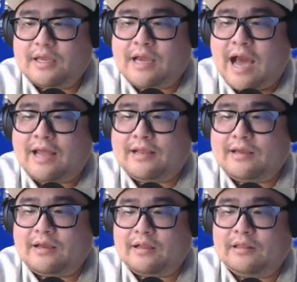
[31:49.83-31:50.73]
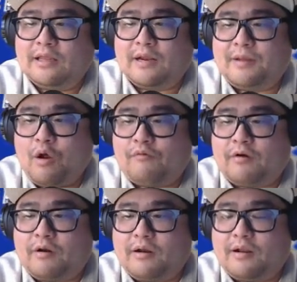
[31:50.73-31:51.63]
got a little bit
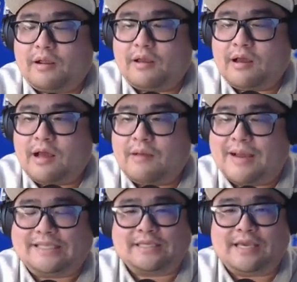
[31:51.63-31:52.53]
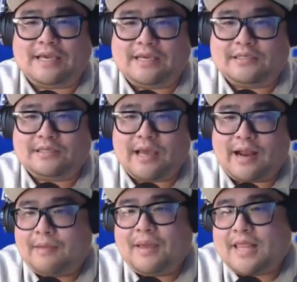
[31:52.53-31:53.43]
over my skis,
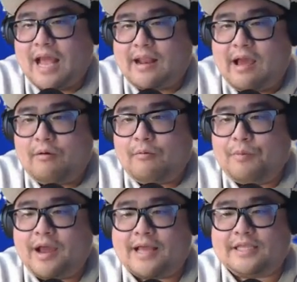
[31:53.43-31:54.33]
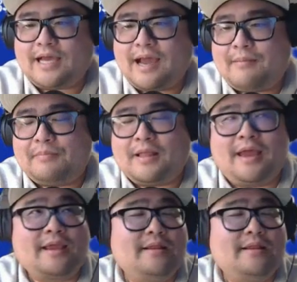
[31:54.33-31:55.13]
and I admit that now. But at the time, I'm like,